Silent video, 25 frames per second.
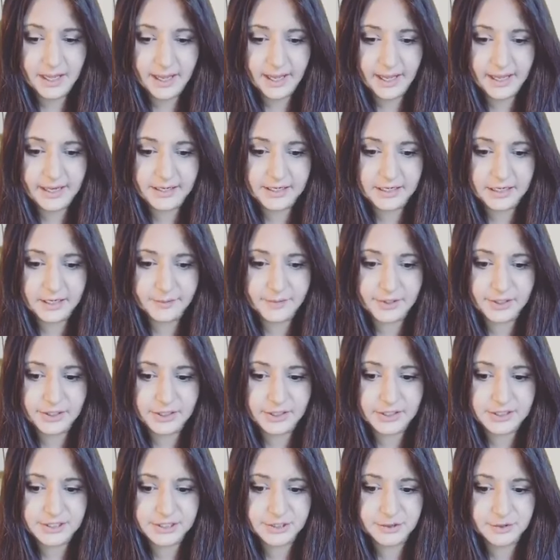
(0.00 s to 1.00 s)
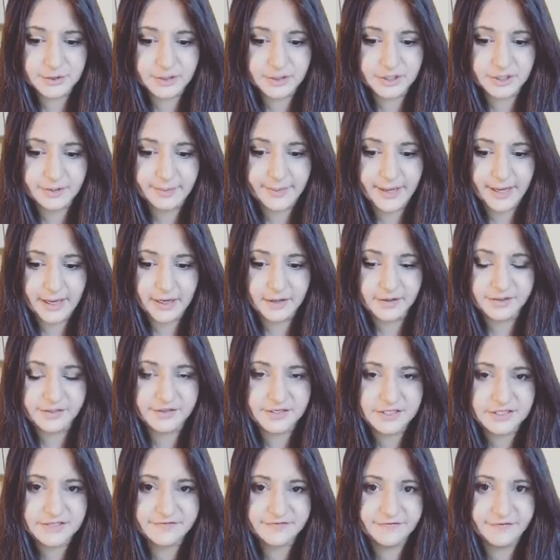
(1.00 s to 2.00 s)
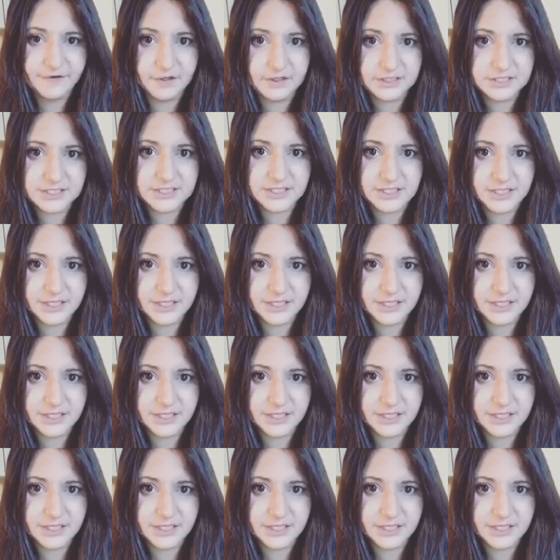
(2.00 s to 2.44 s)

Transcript: and I'm going to talk about this false